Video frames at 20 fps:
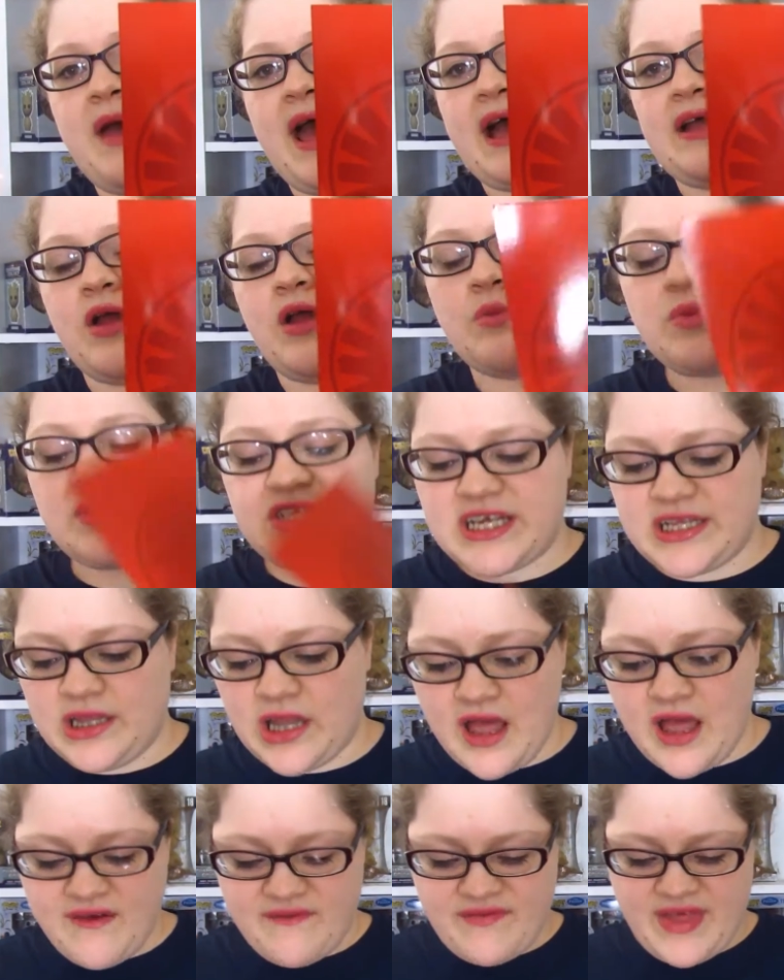background, which I
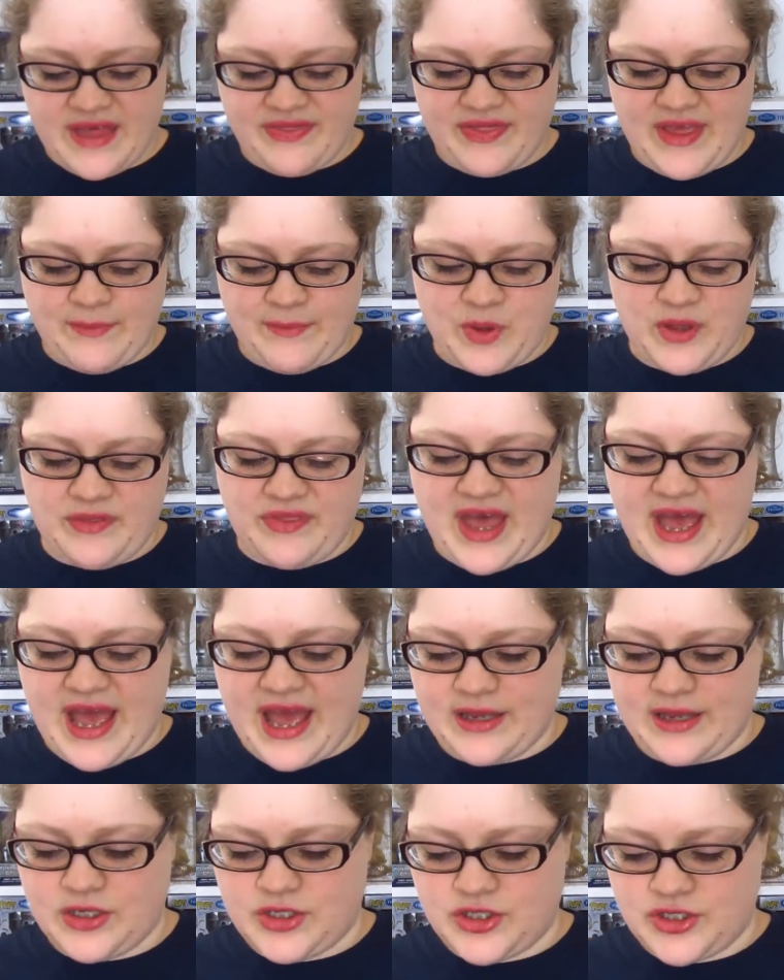love that they put that
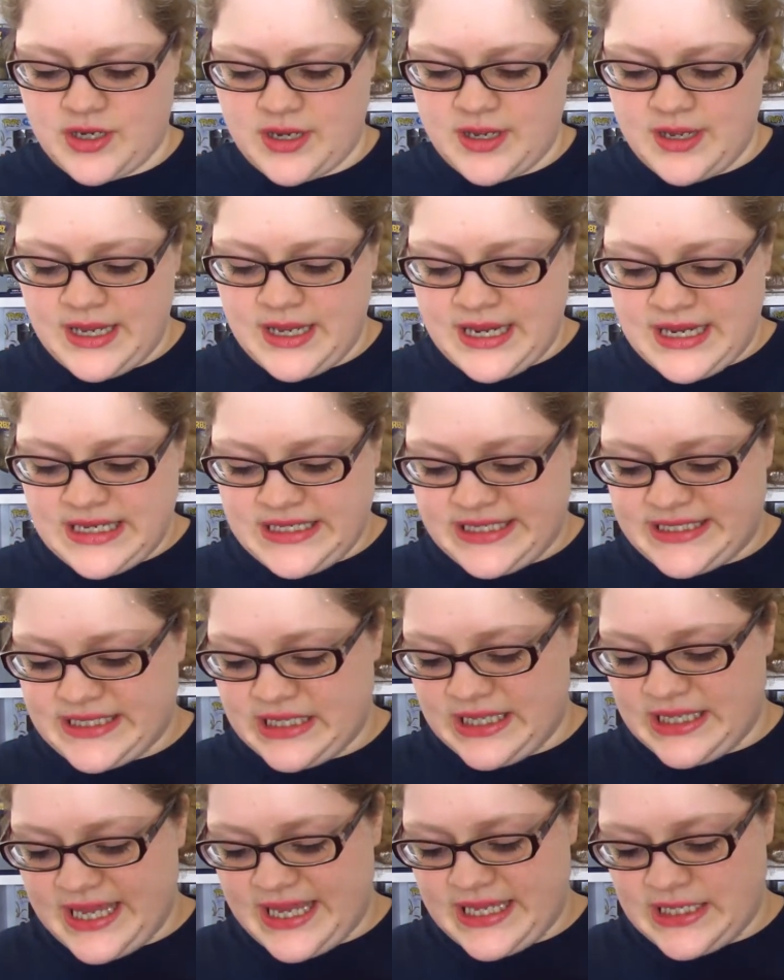extra
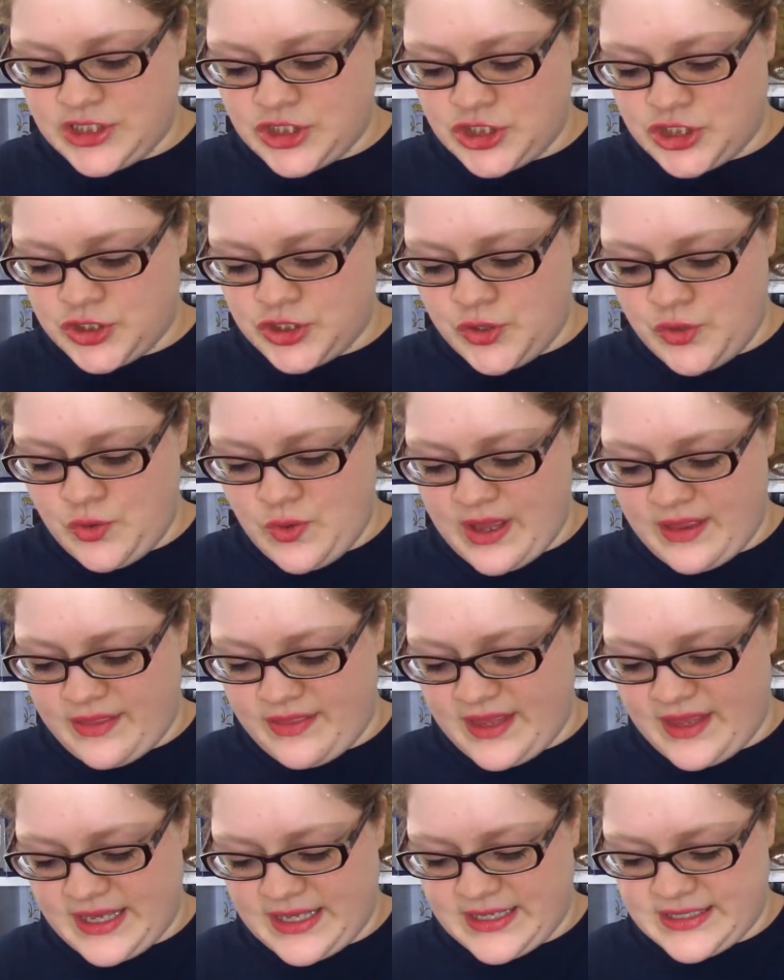detail into
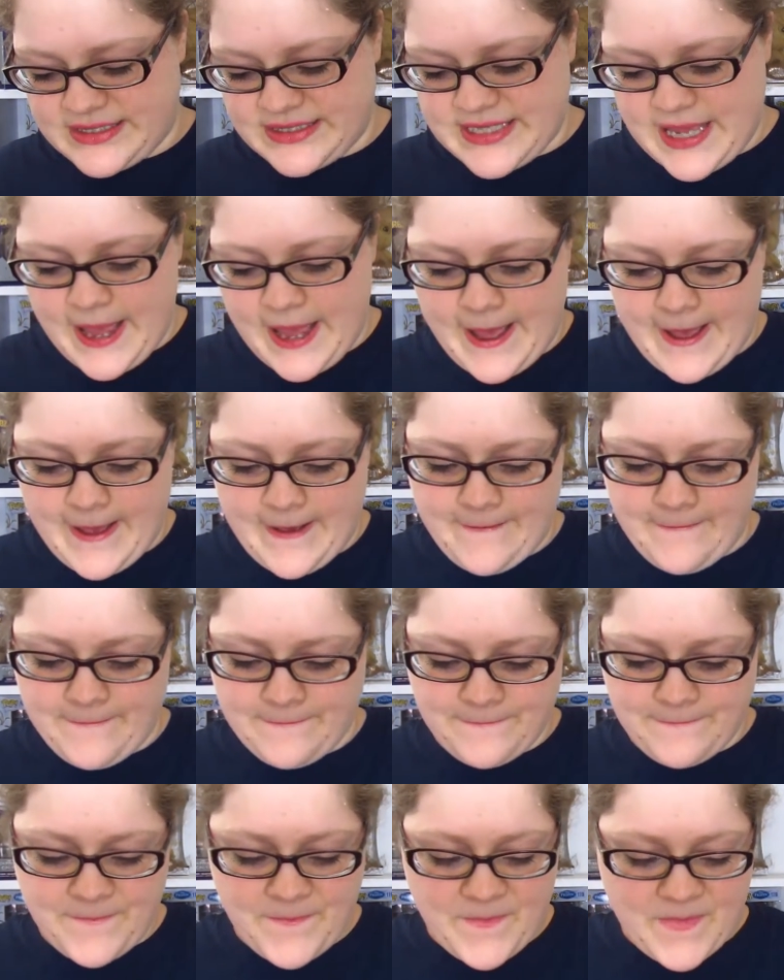these, um,
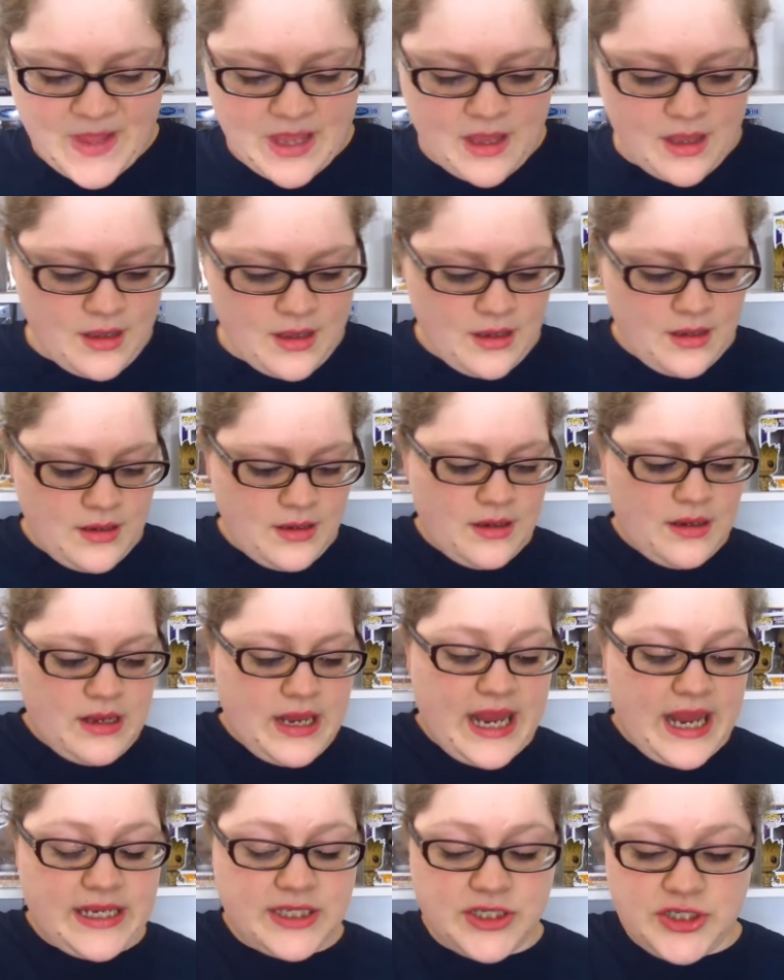
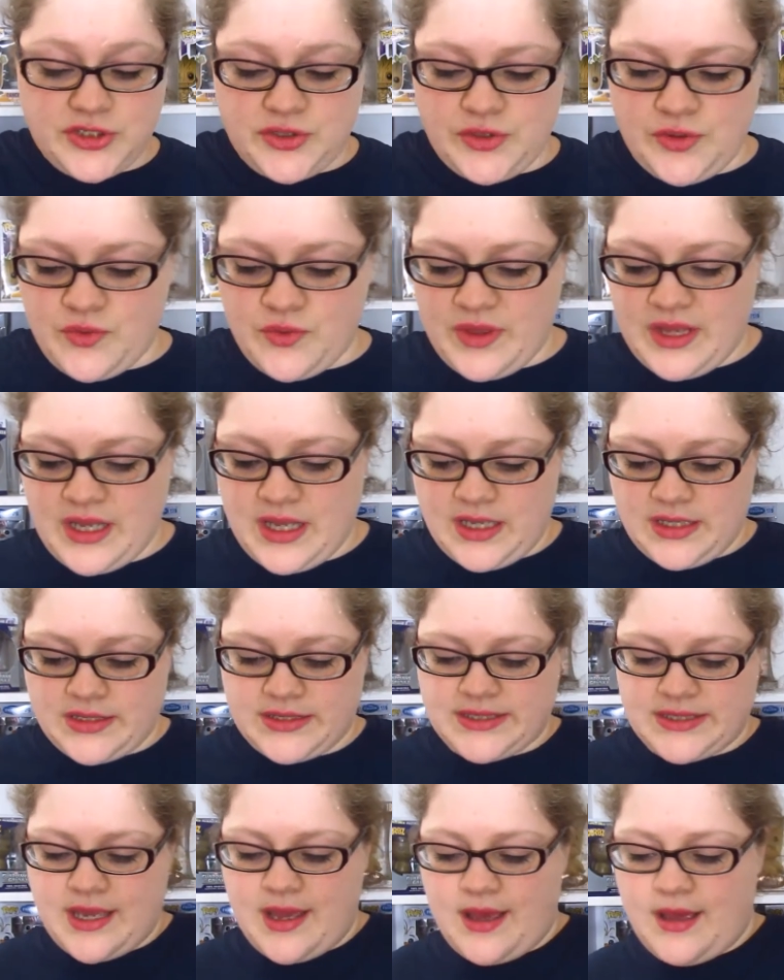into
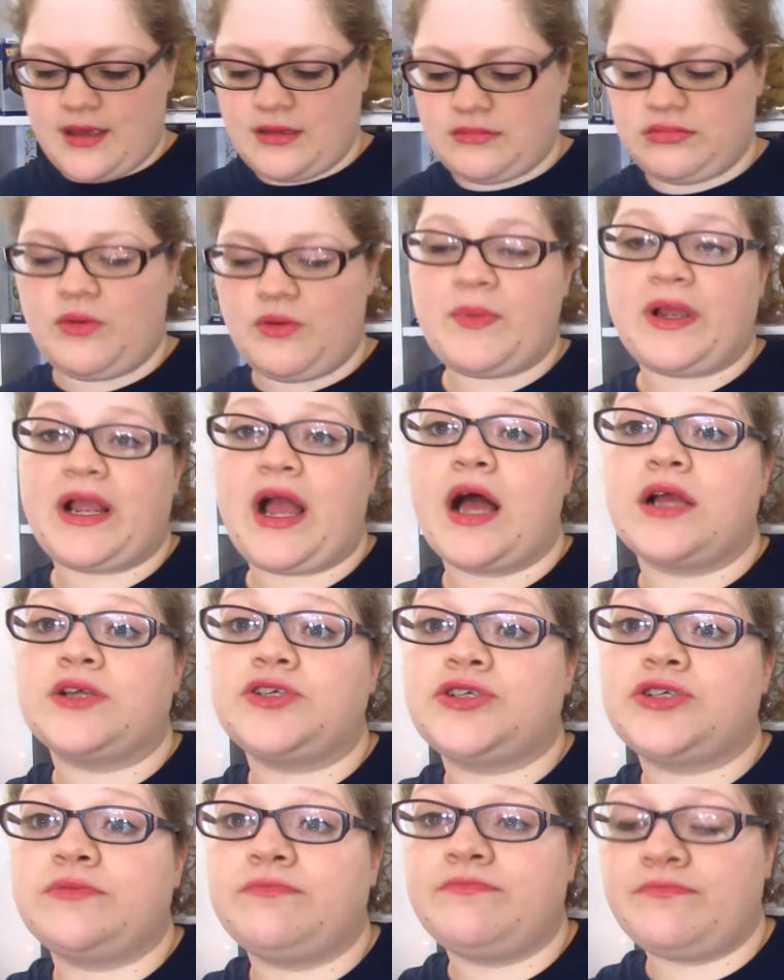these, uh, oh my
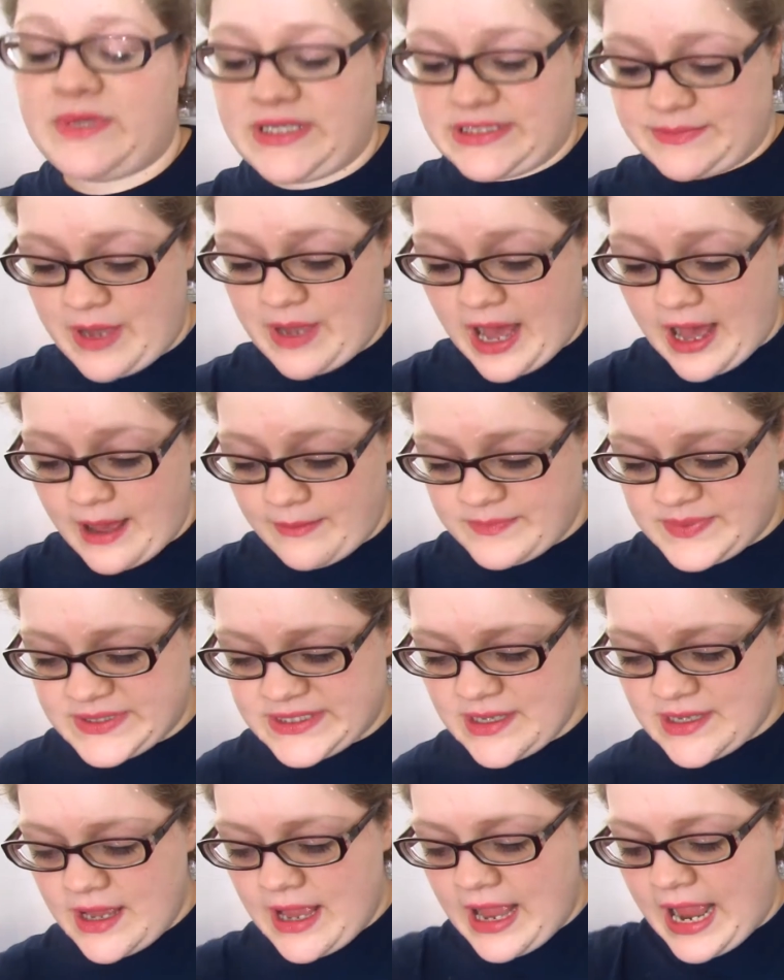gosh, these
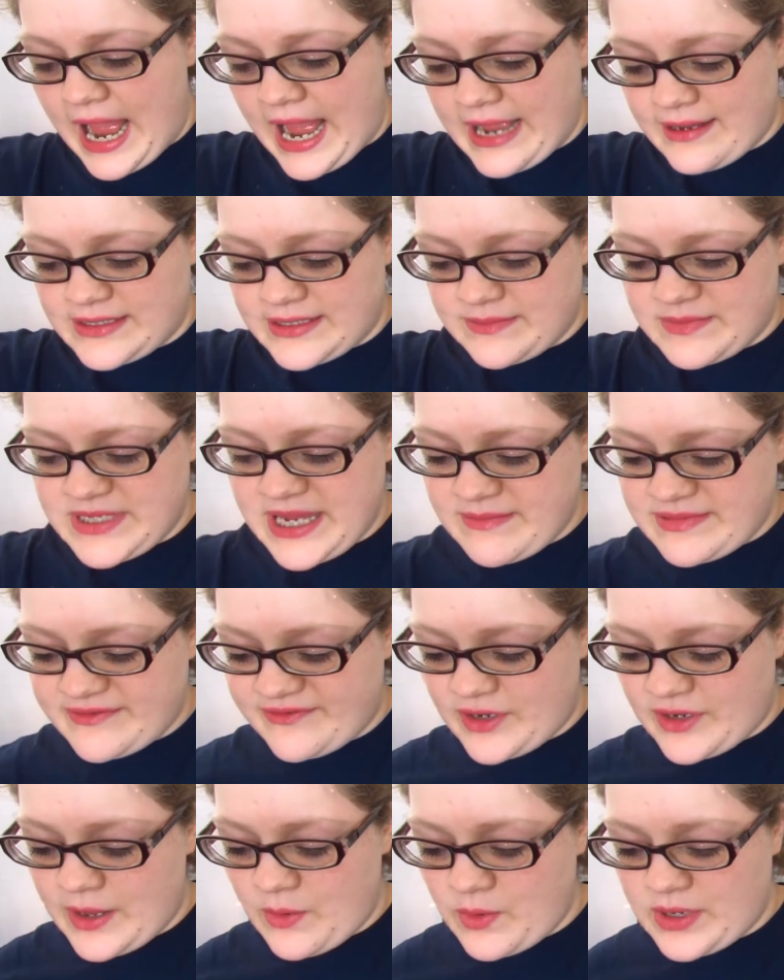pops. I sometimes
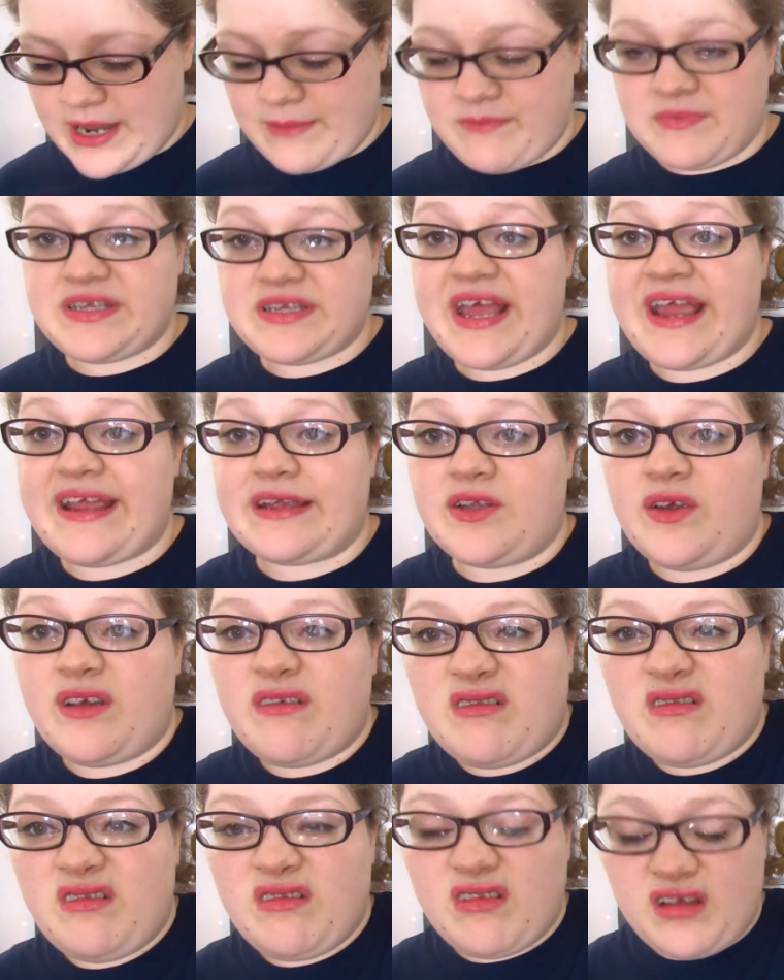forget what I'm saying. Do you
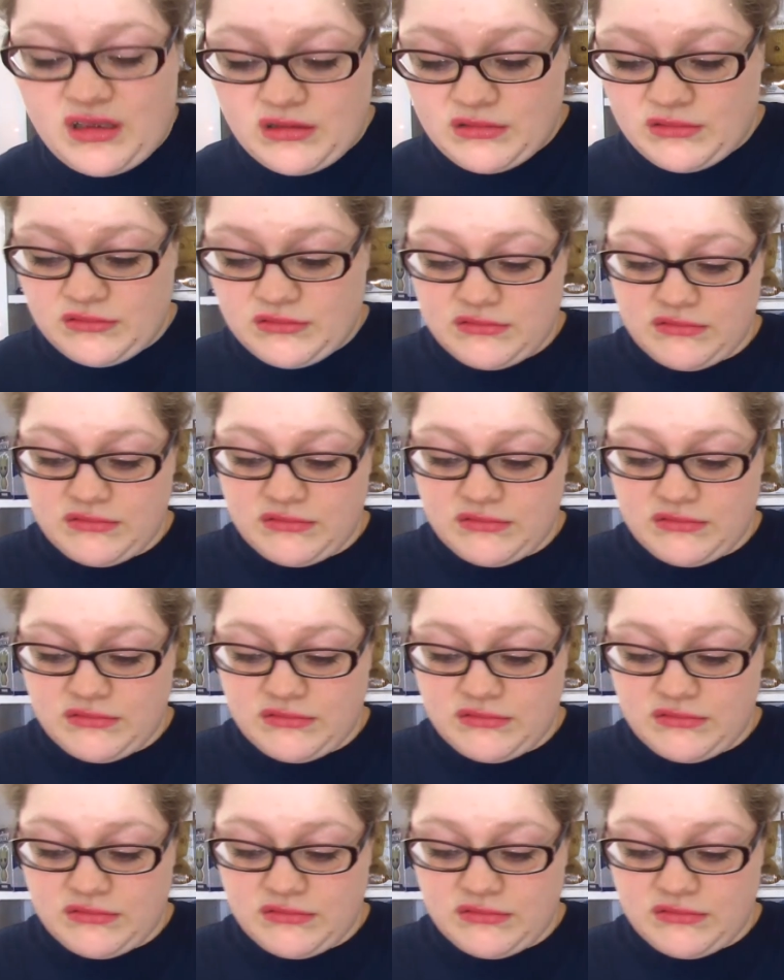ever do that?